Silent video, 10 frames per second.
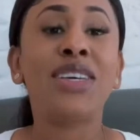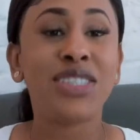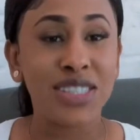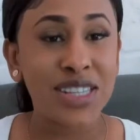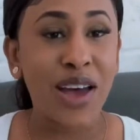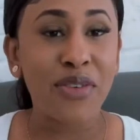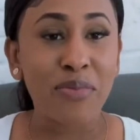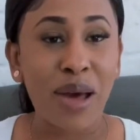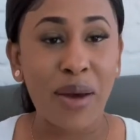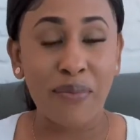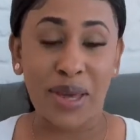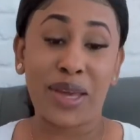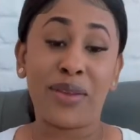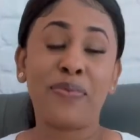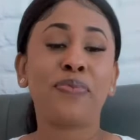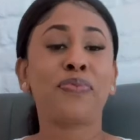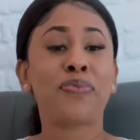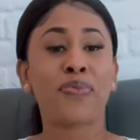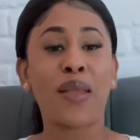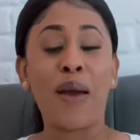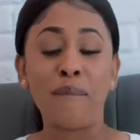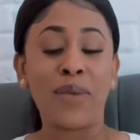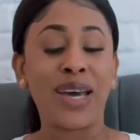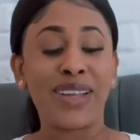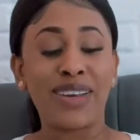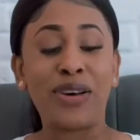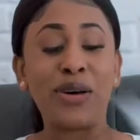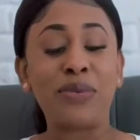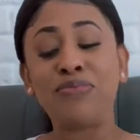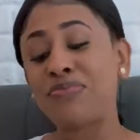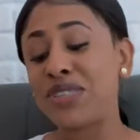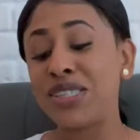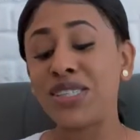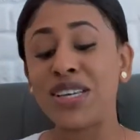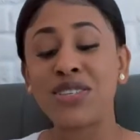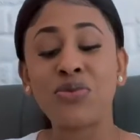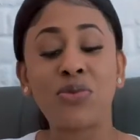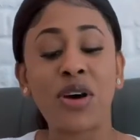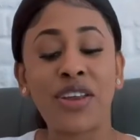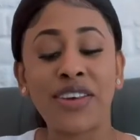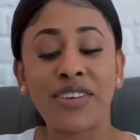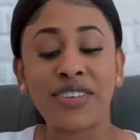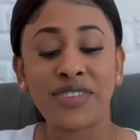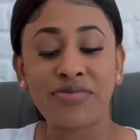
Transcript: She's having back pain, but um, she doesn't want to